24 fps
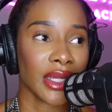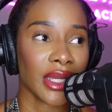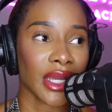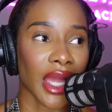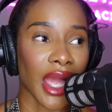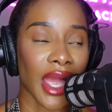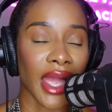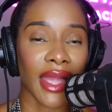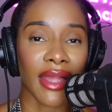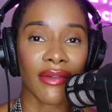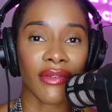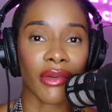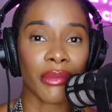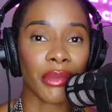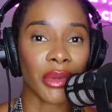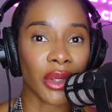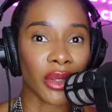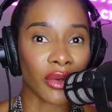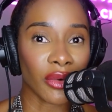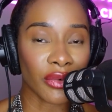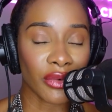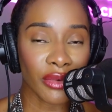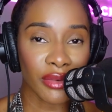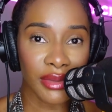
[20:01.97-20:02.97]
I have a
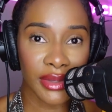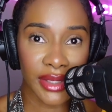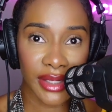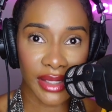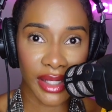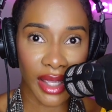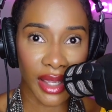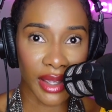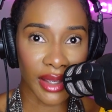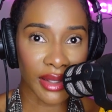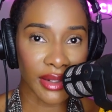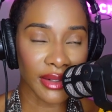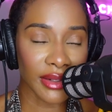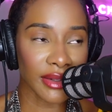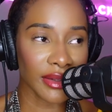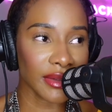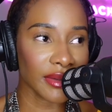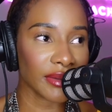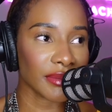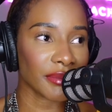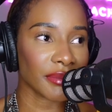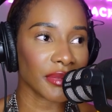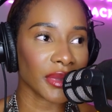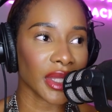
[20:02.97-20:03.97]
beautiful son
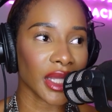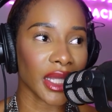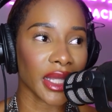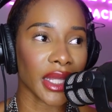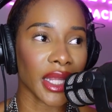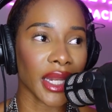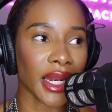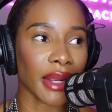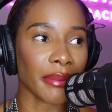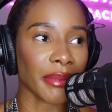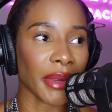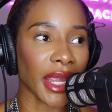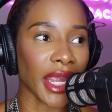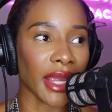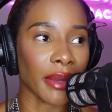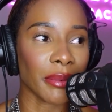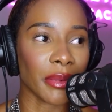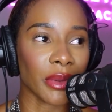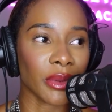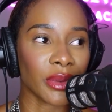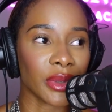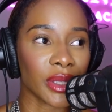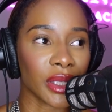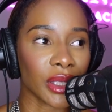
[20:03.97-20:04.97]
that I'm
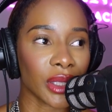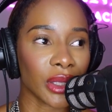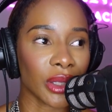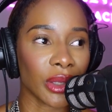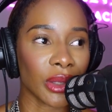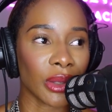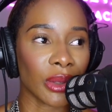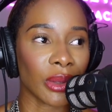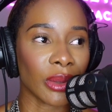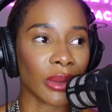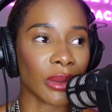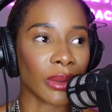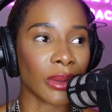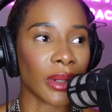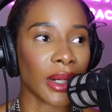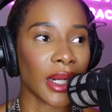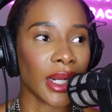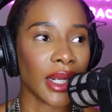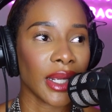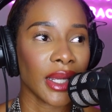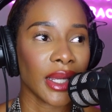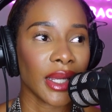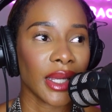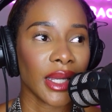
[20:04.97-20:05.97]
able to,
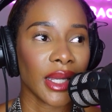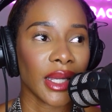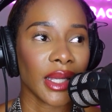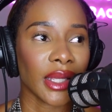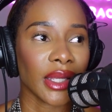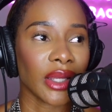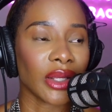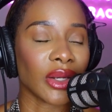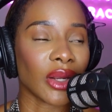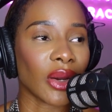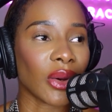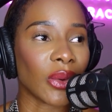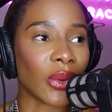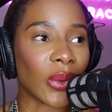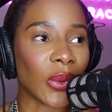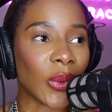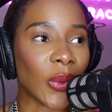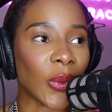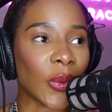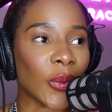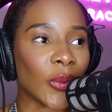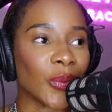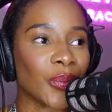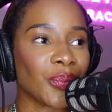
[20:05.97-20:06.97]
you
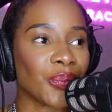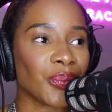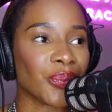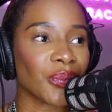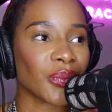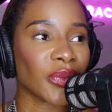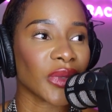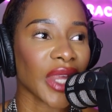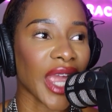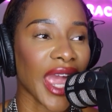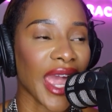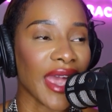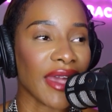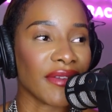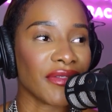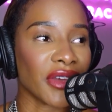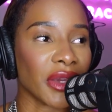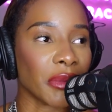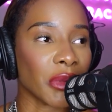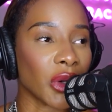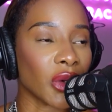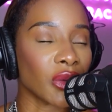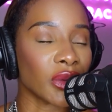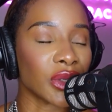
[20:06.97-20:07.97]
know, have
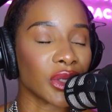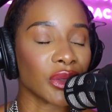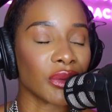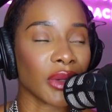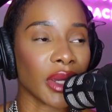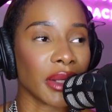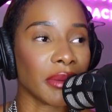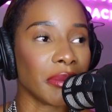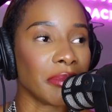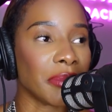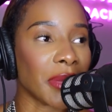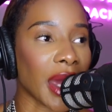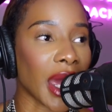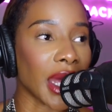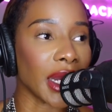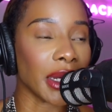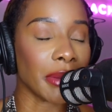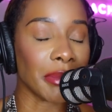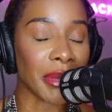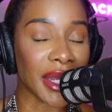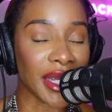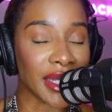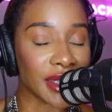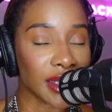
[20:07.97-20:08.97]
him go to an
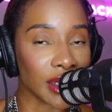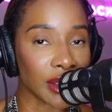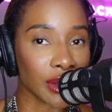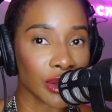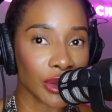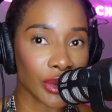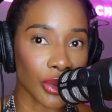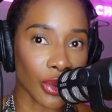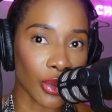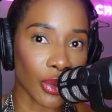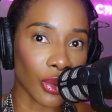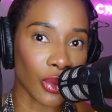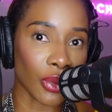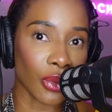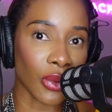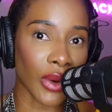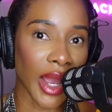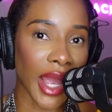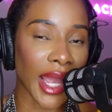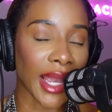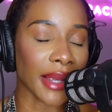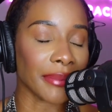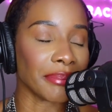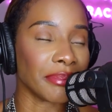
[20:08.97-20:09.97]
amazing school.
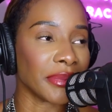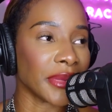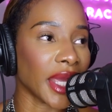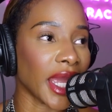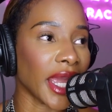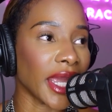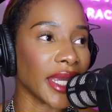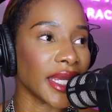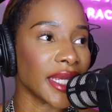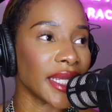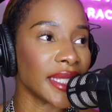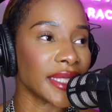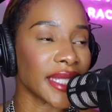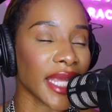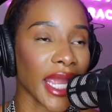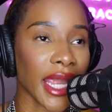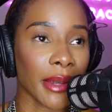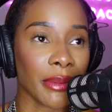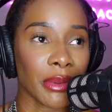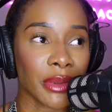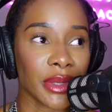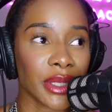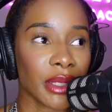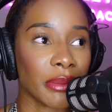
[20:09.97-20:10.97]
He's
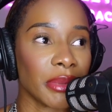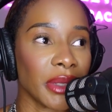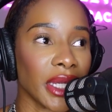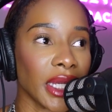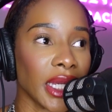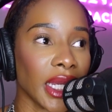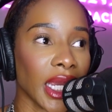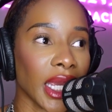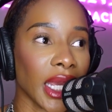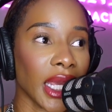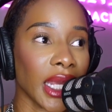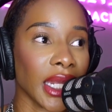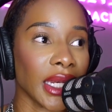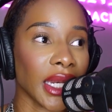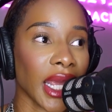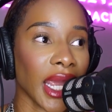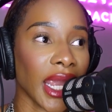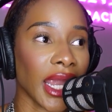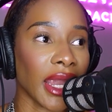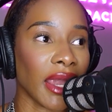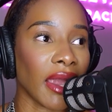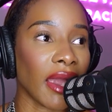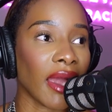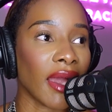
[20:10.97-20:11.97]
able to be in
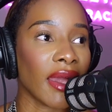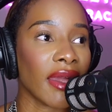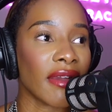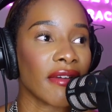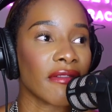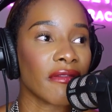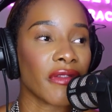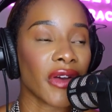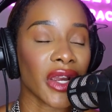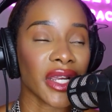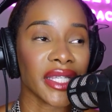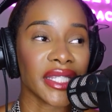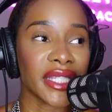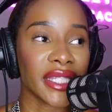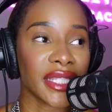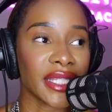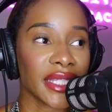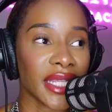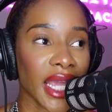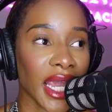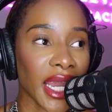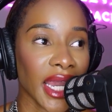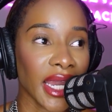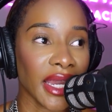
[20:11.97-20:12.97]
a very
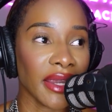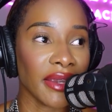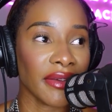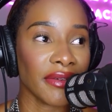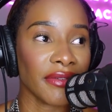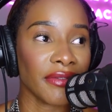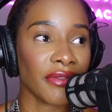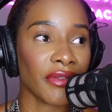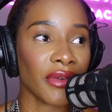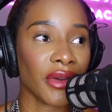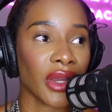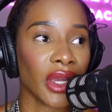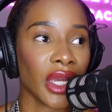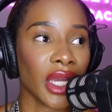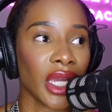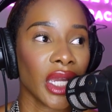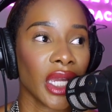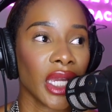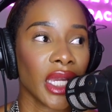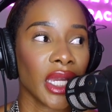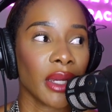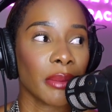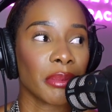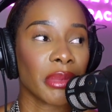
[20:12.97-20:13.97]
safe,
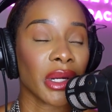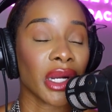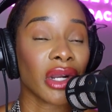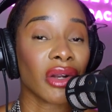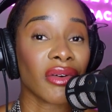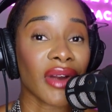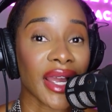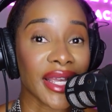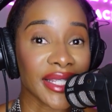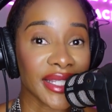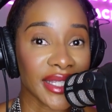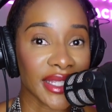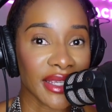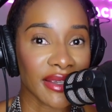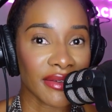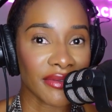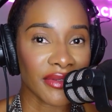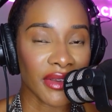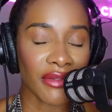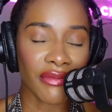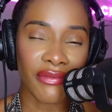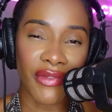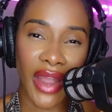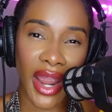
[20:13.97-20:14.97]
progressive
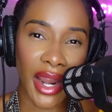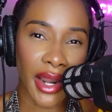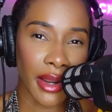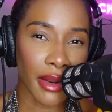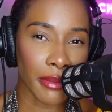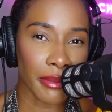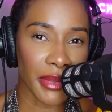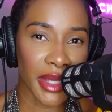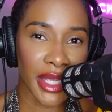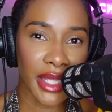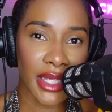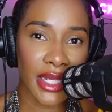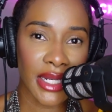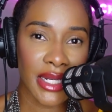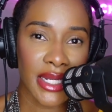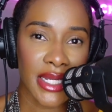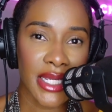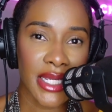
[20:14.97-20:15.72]
environment.